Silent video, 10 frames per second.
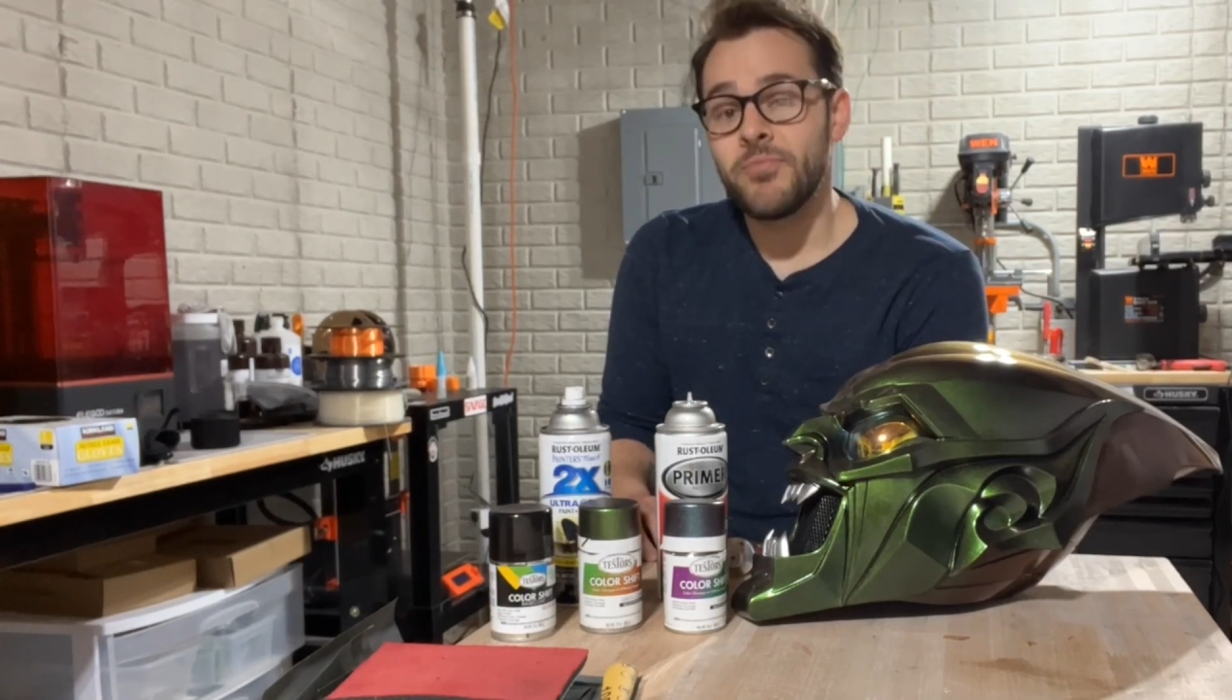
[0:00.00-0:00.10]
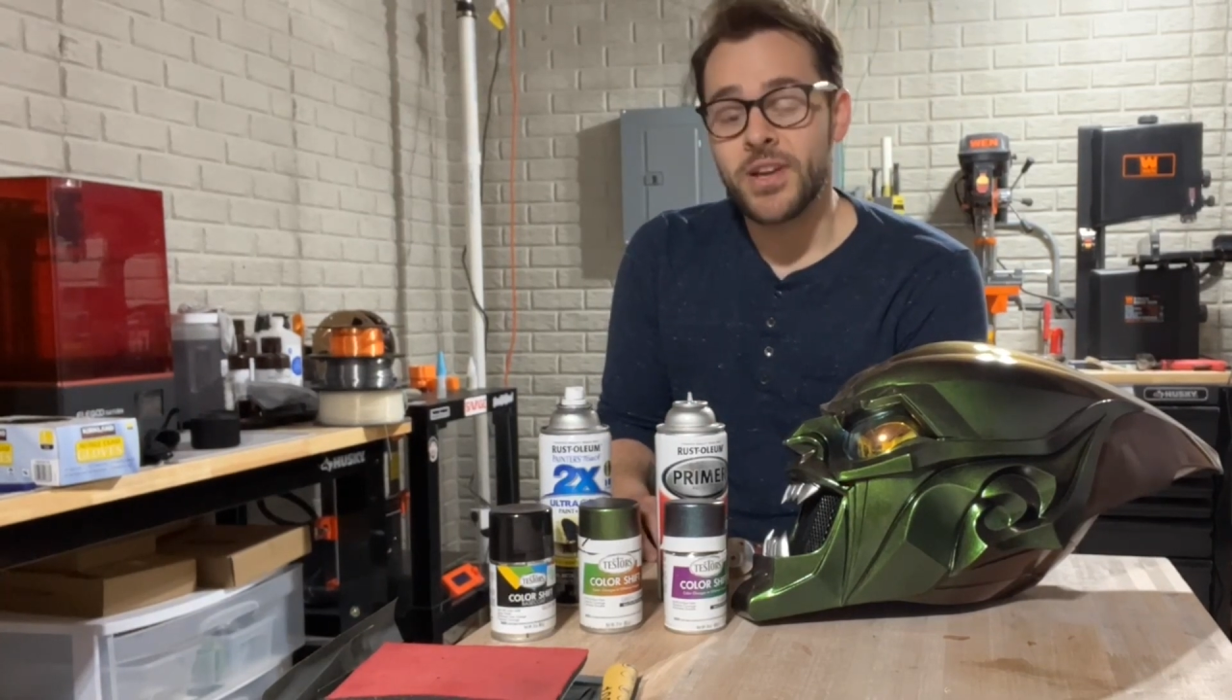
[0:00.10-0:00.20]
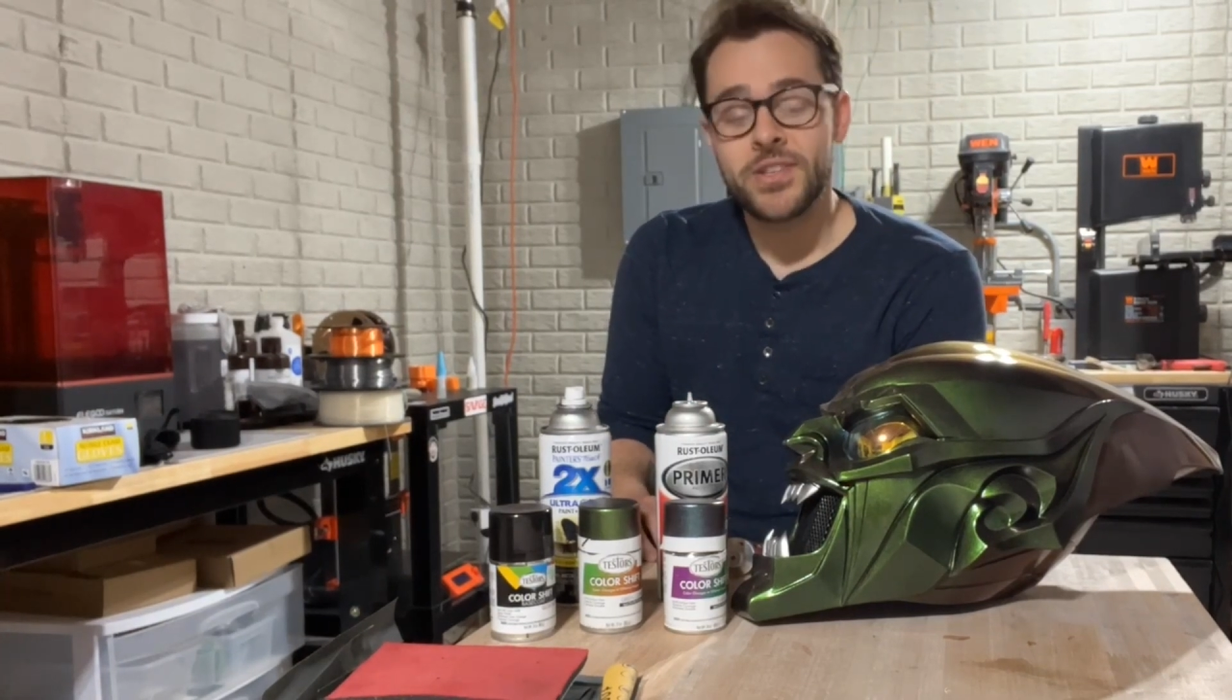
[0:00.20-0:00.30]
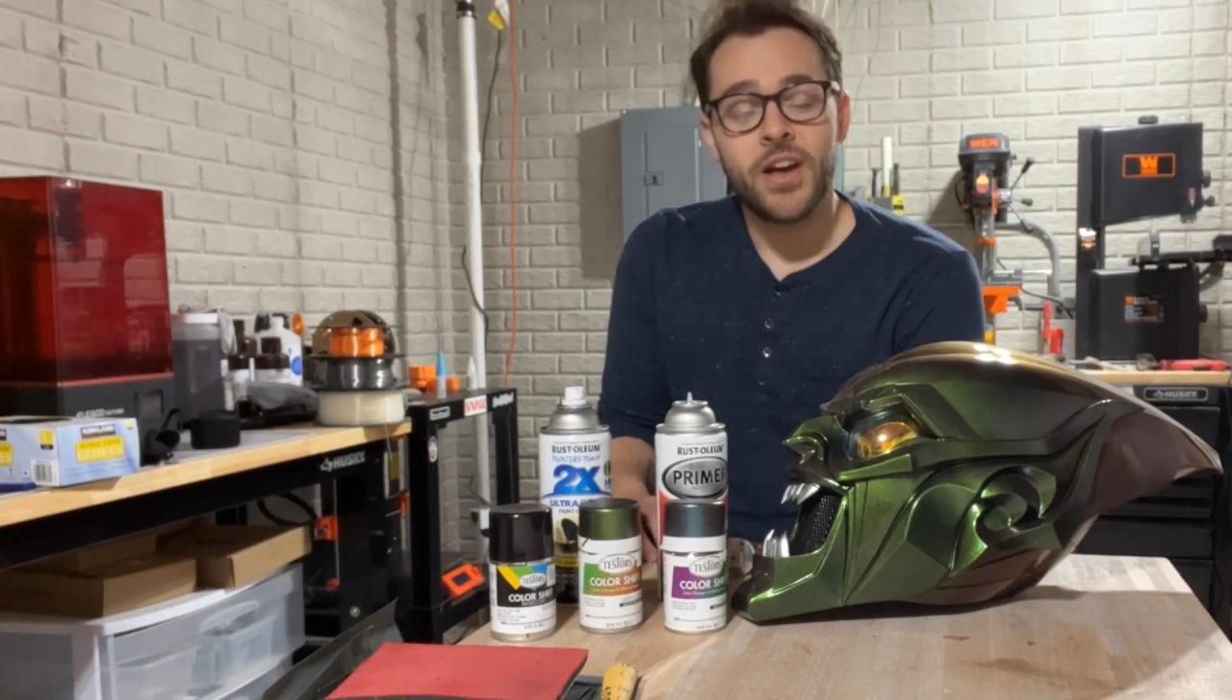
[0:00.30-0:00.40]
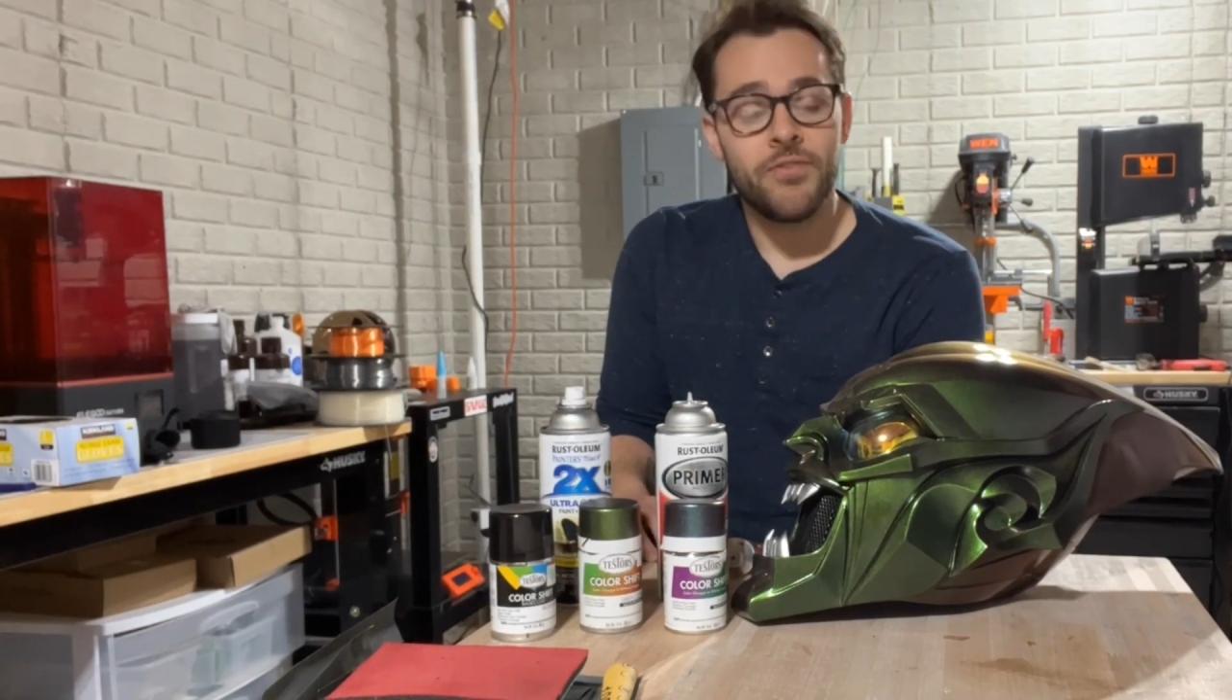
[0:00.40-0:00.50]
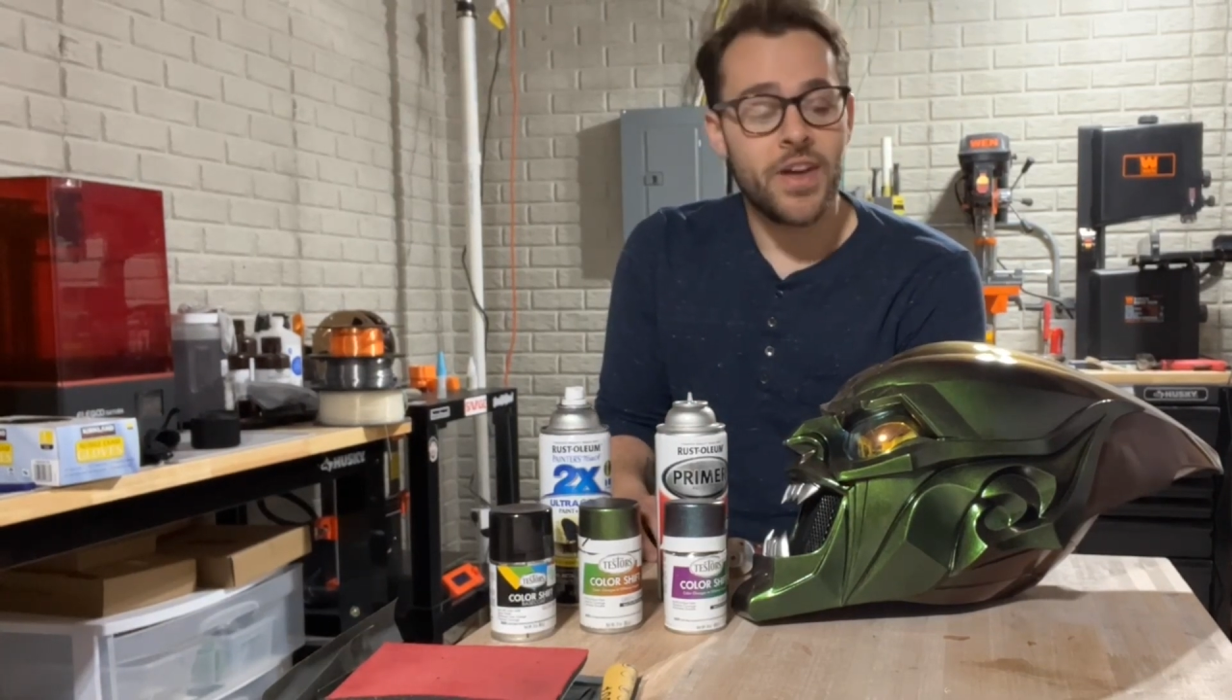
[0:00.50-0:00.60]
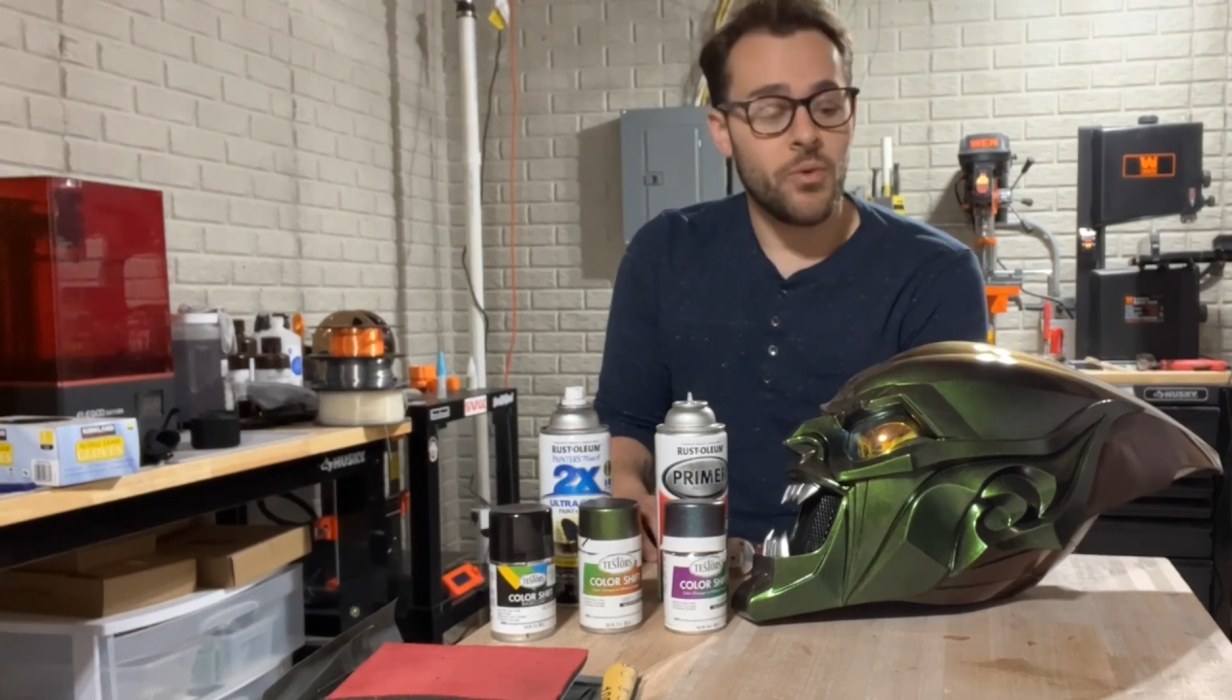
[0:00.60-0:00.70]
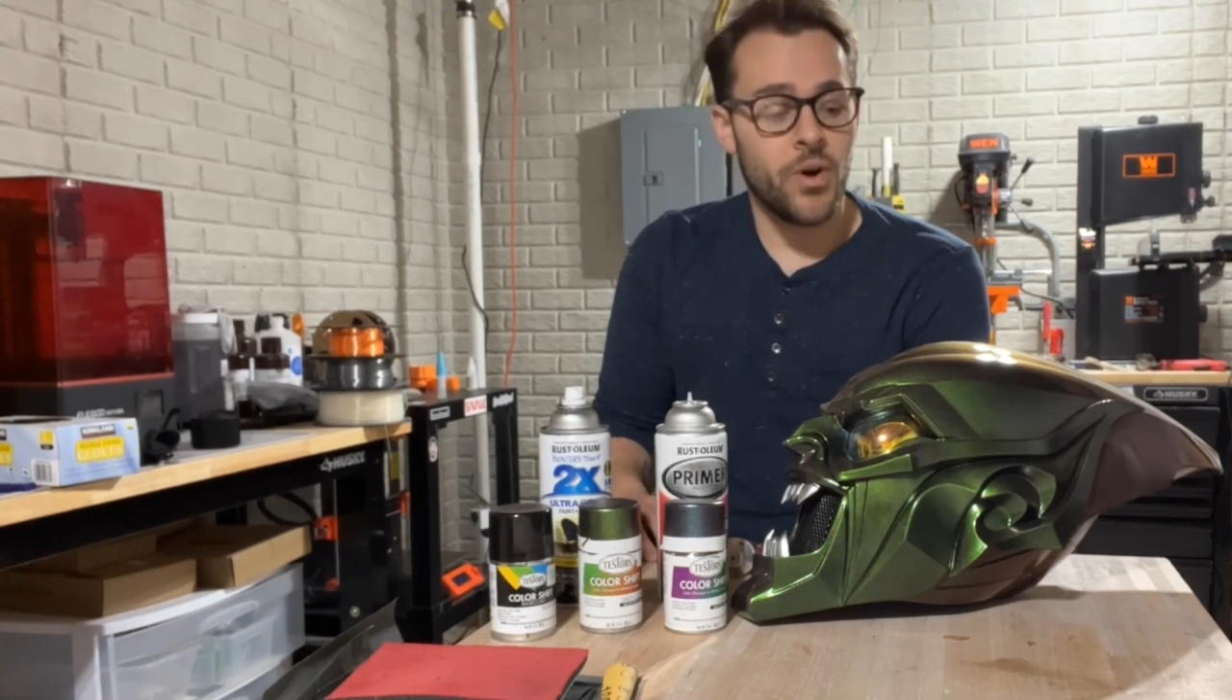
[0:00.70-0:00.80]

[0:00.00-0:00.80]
myself that